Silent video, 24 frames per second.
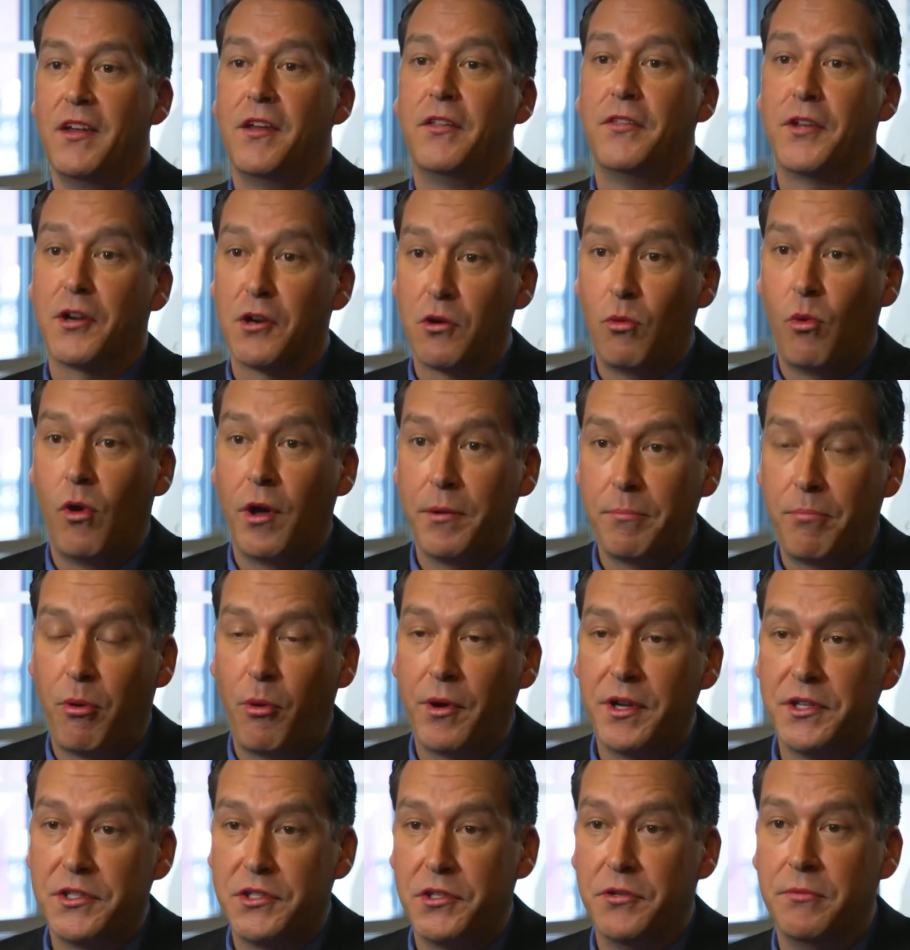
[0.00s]
There are
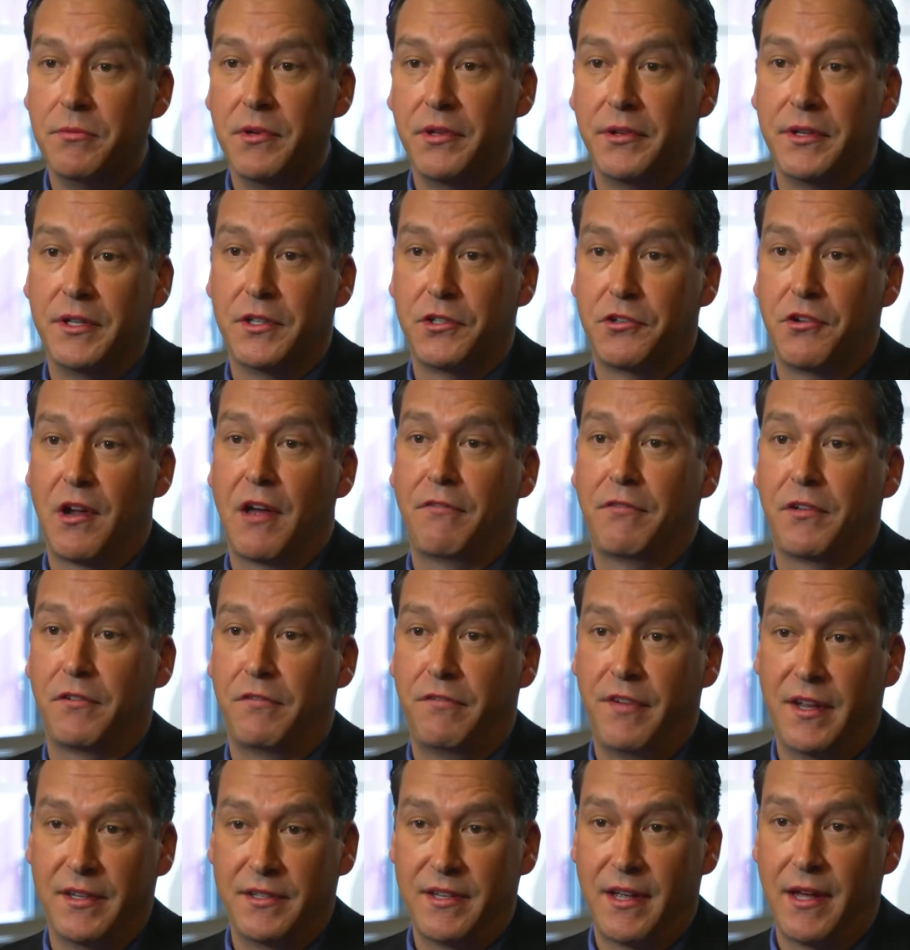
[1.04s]
1.2 million traffic
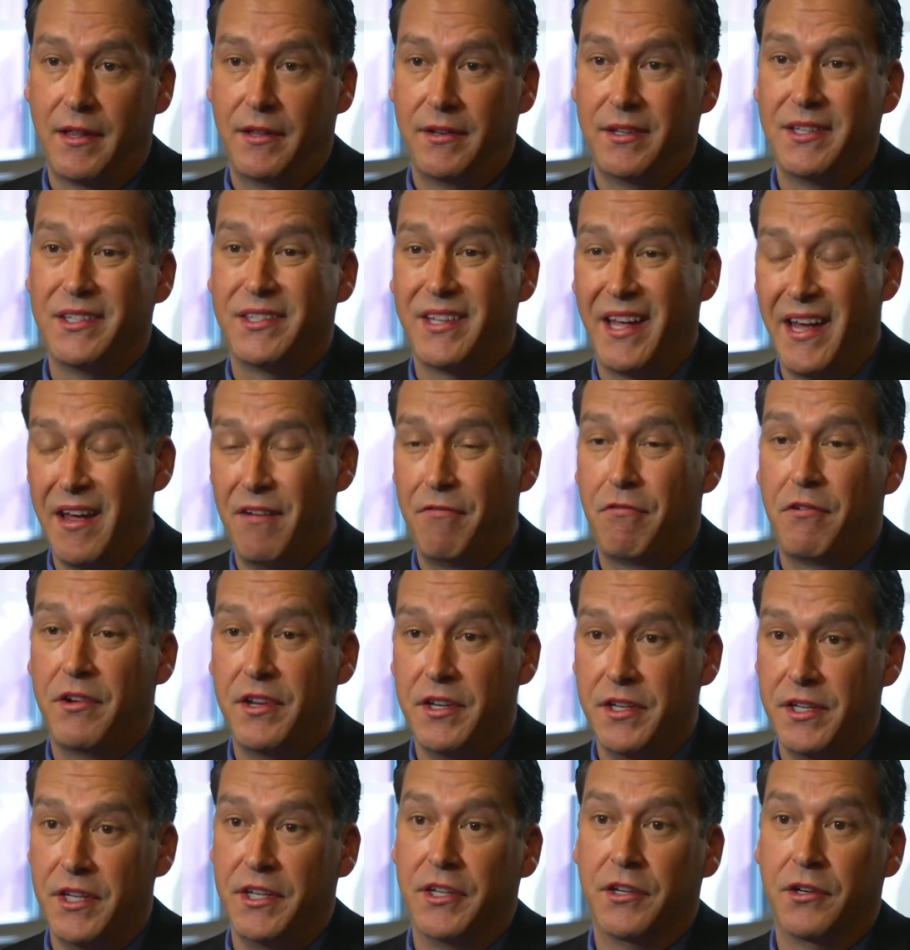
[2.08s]
fatalities every
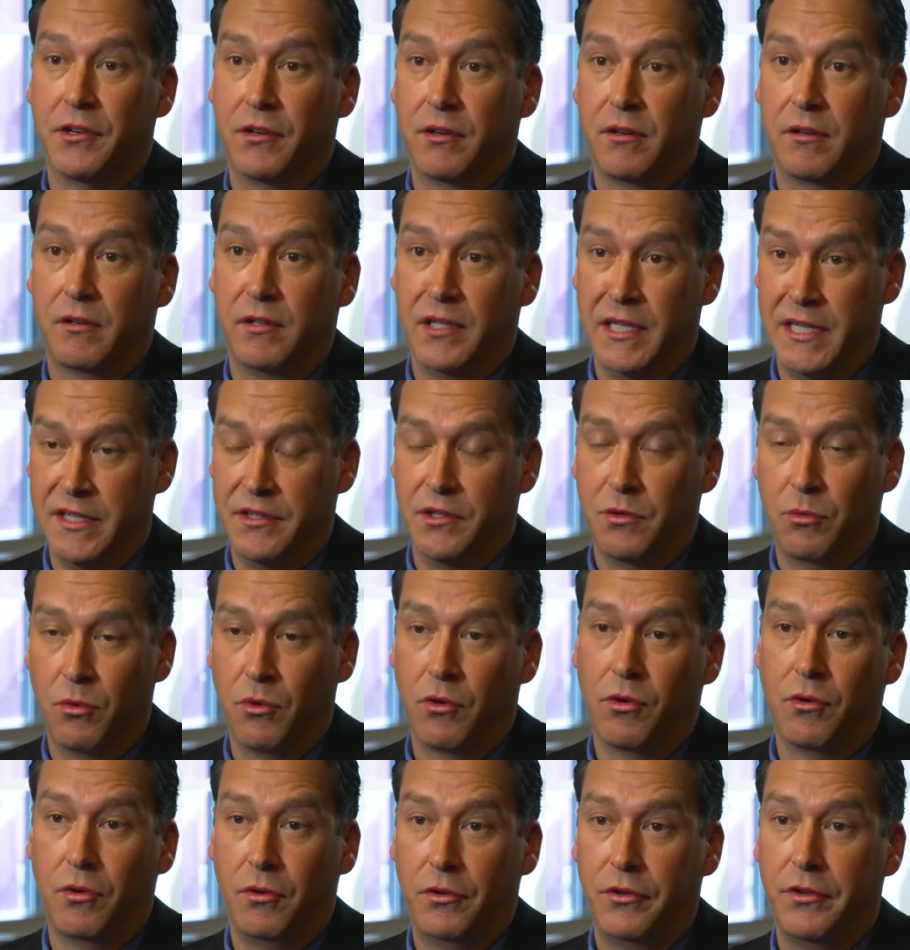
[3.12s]
year in the
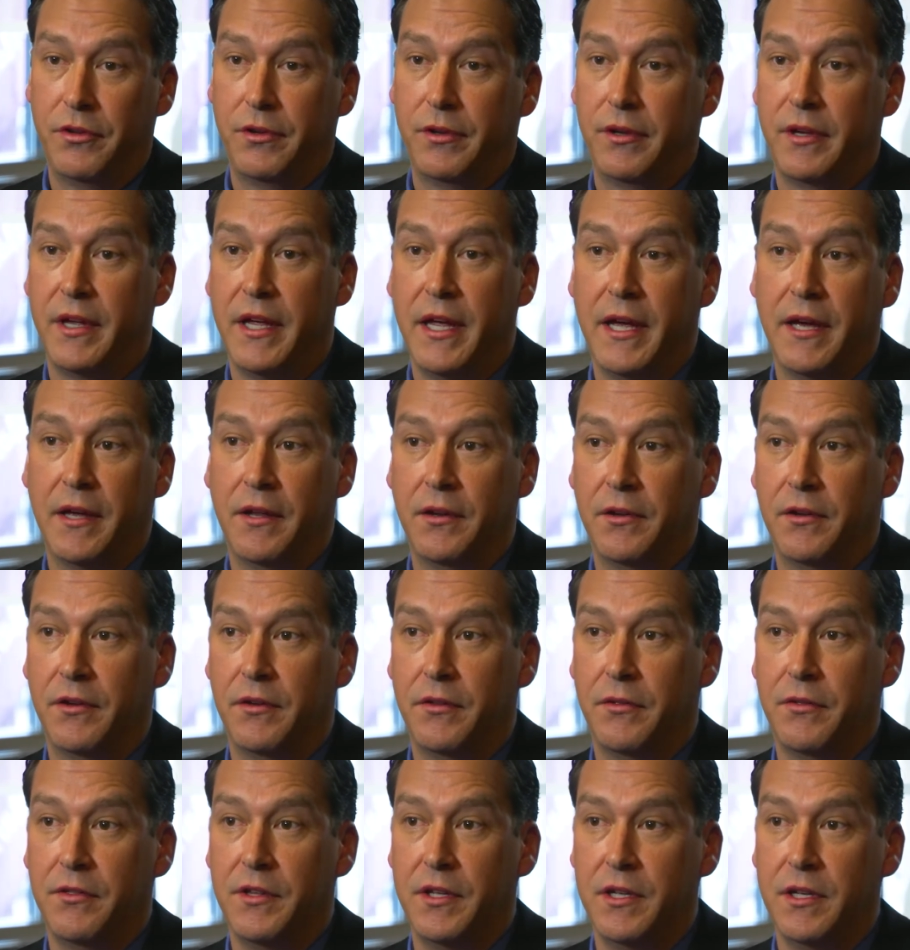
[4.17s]
world, and
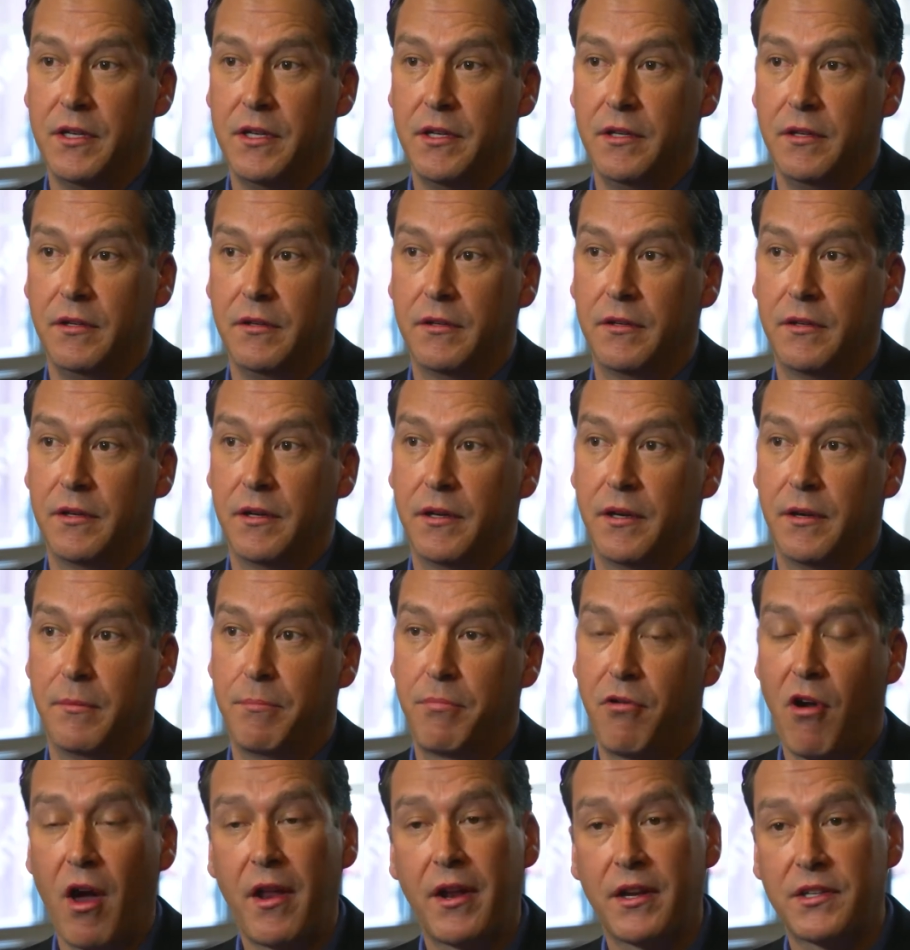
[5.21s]
the
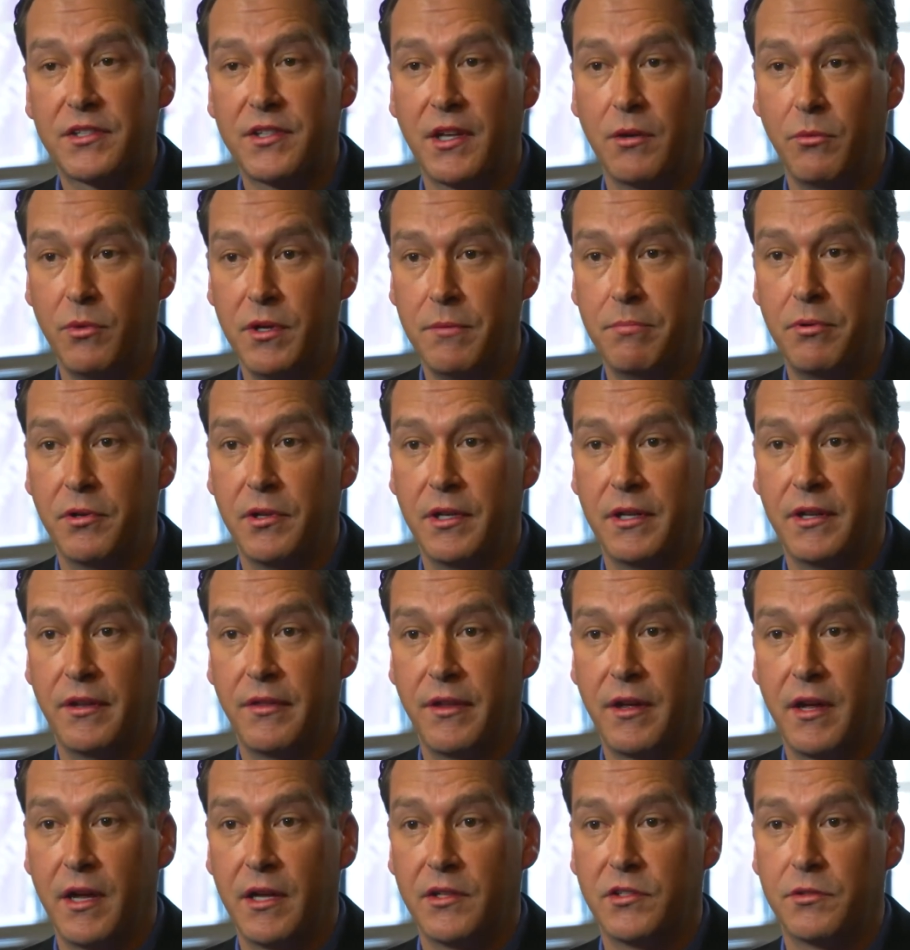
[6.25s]
products that we put into the
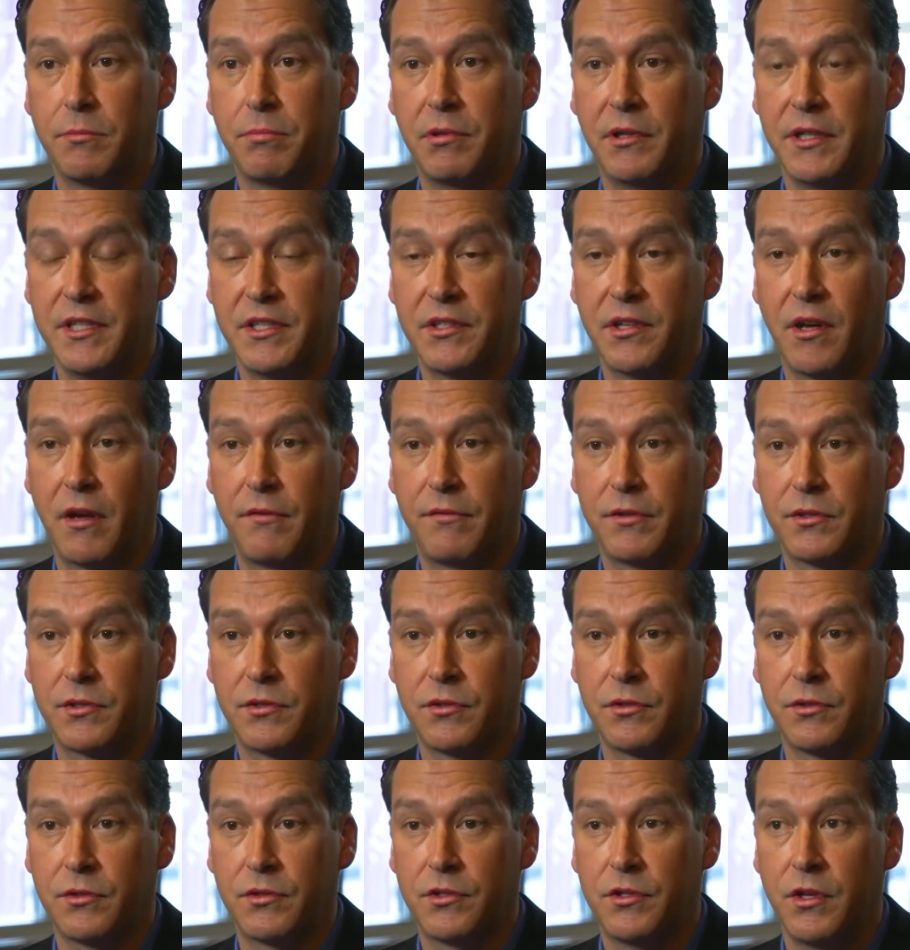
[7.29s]
hands of police
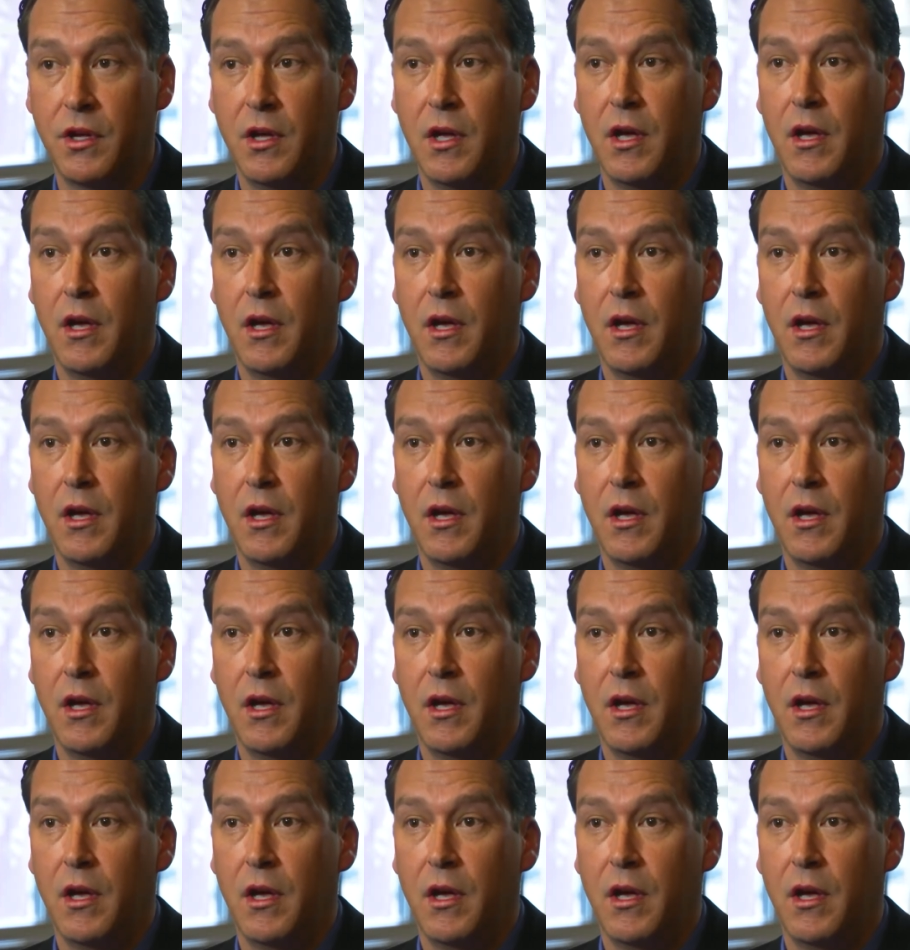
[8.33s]
officers